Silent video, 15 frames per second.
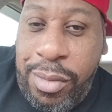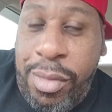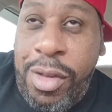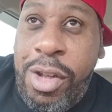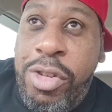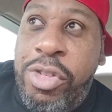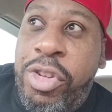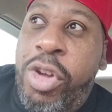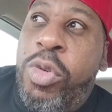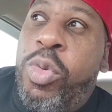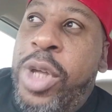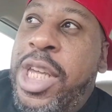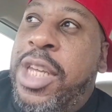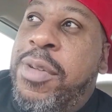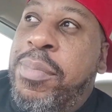So
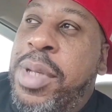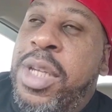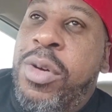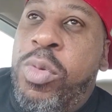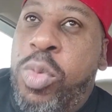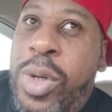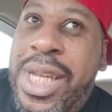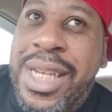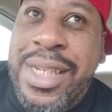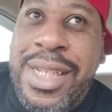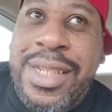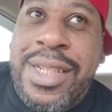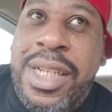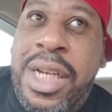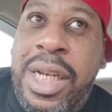we can be a
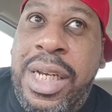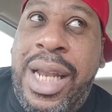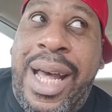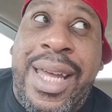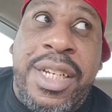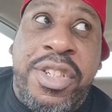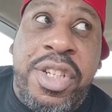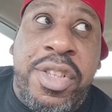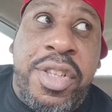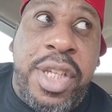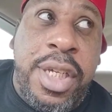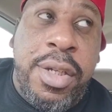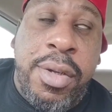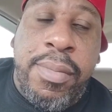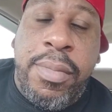witness and a light to
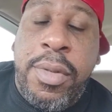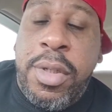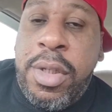them